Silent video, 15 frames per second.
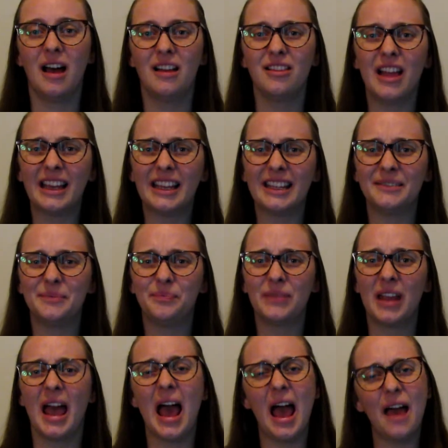Like,
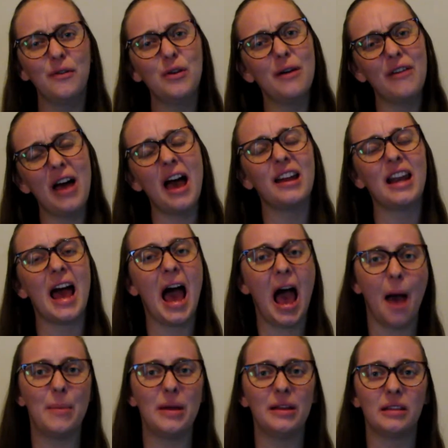have you ever had a
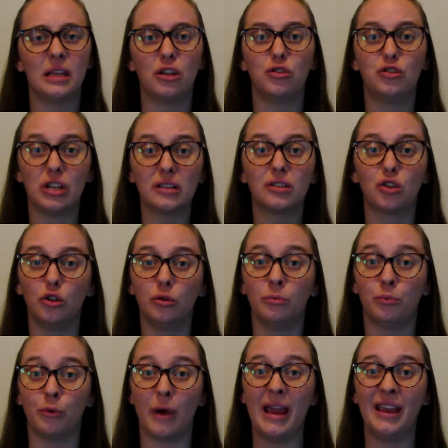habit that you just couldn't
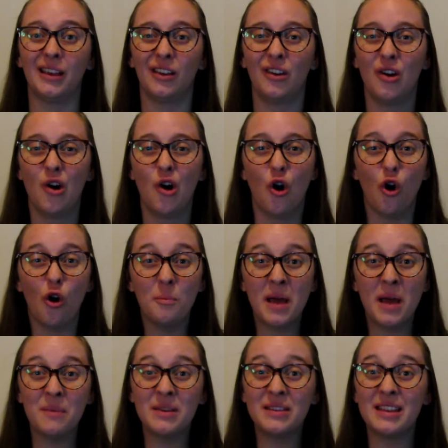break? Or
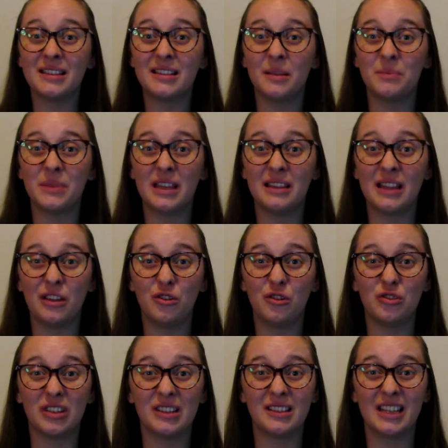maybe there's something that you
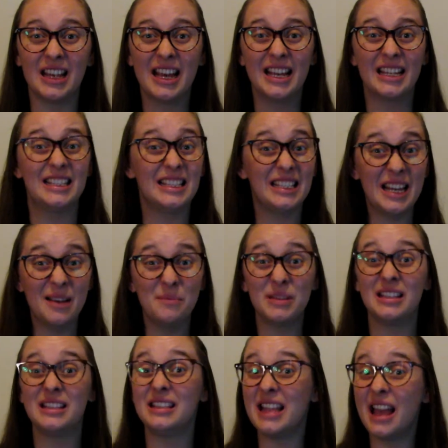just seem
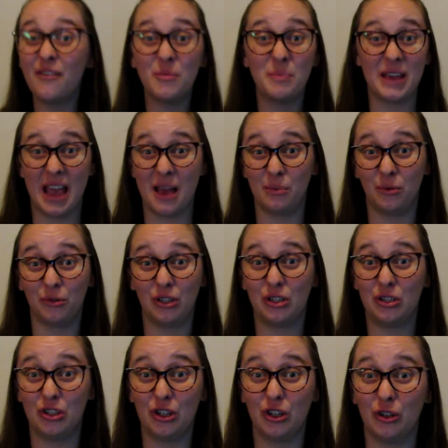to never be able to
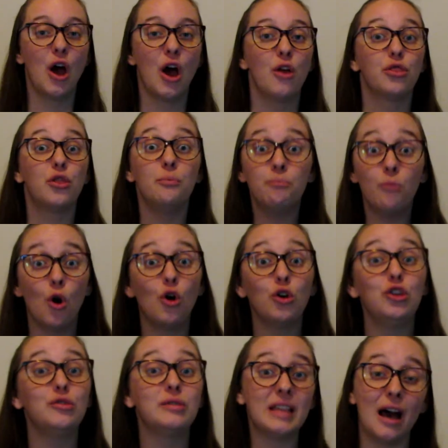do. The more
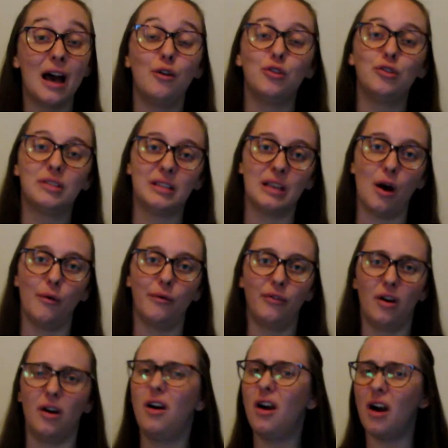you tell yourself,
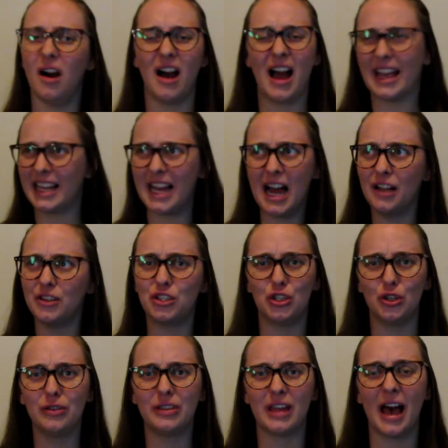oh, I can't
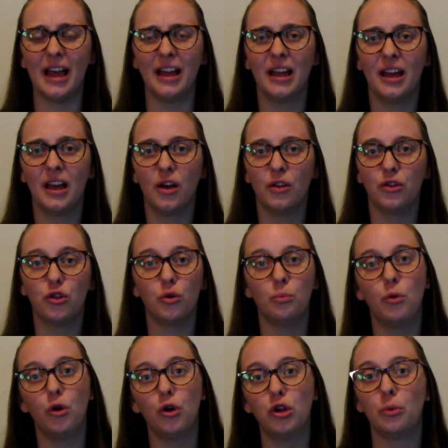do that, the
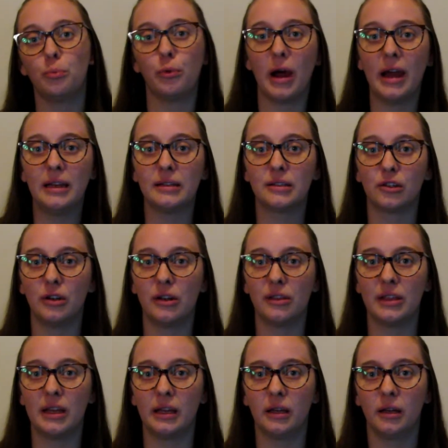more your brain is going to
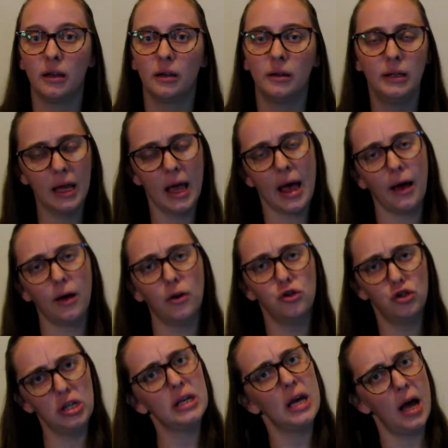think, yeah,
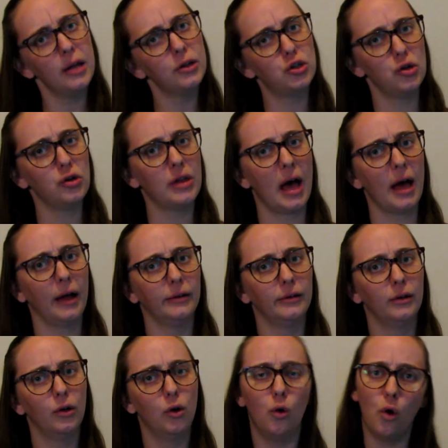she can't do that,
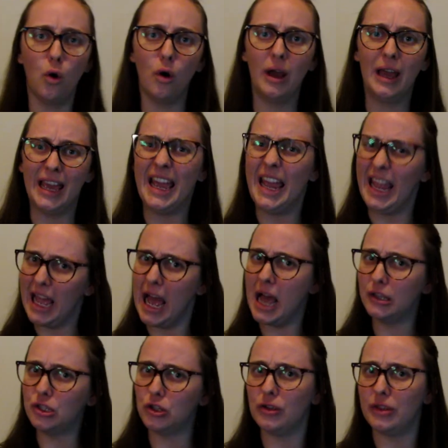or he
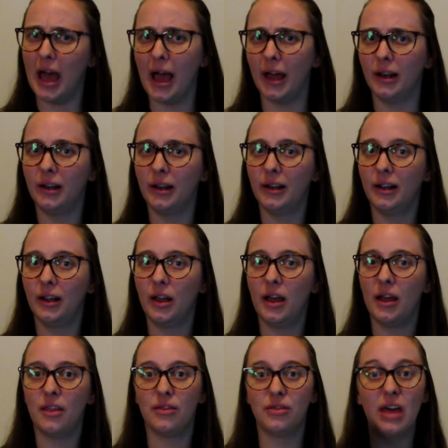can't do that.
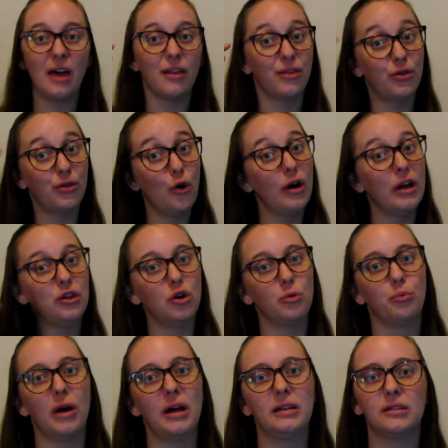That thought in your
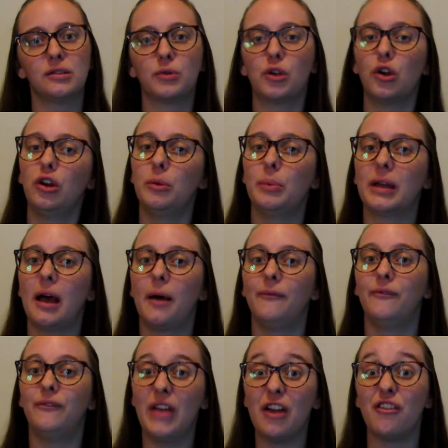brain is going to become
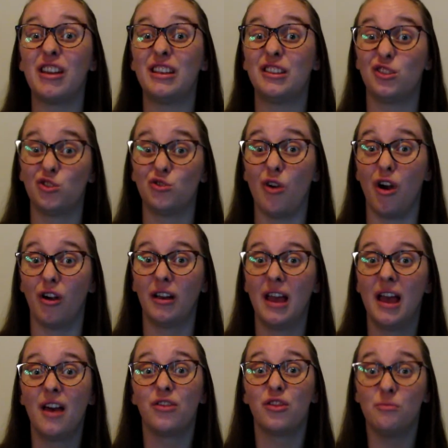very strong
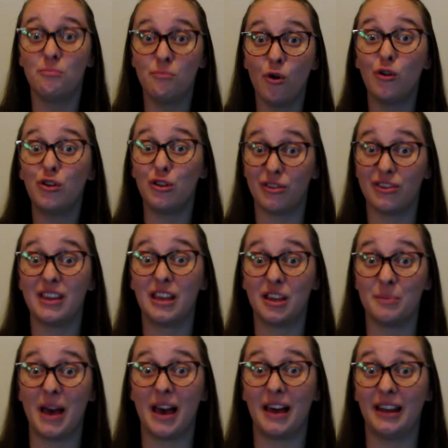the more you think
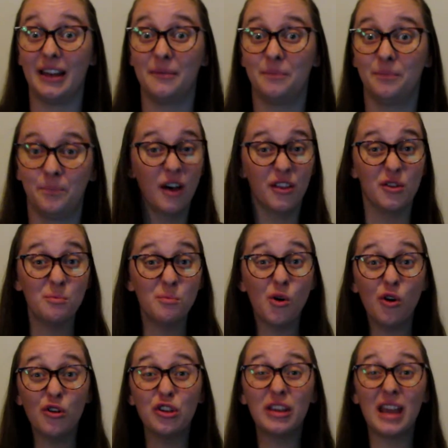about it. The
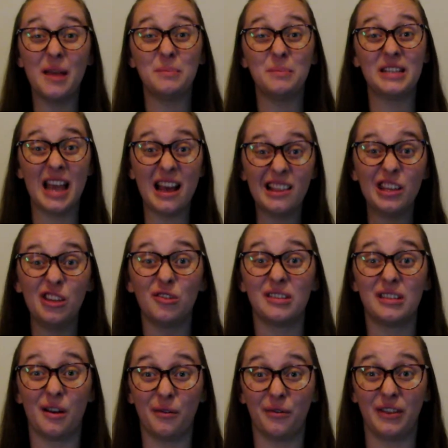more you keep telling
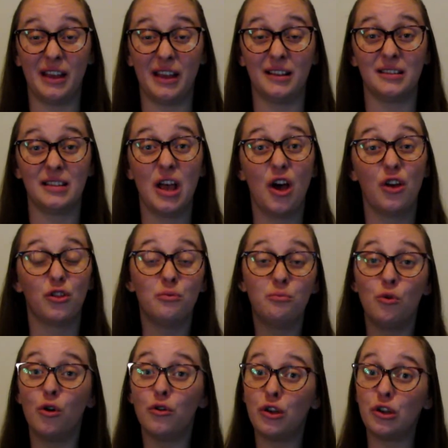yourself things, the
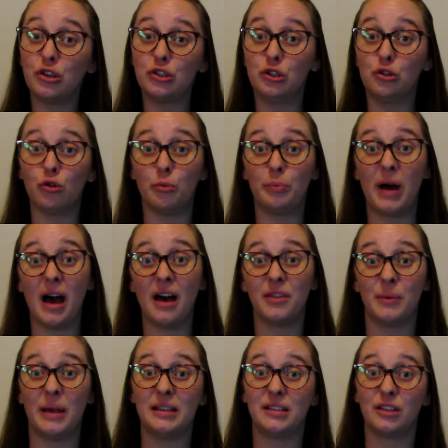more those neural
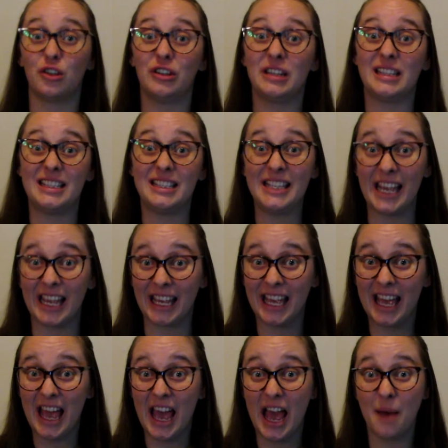pathways are going to stick
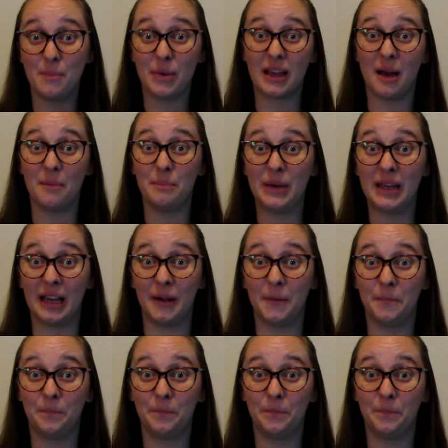and become bigger.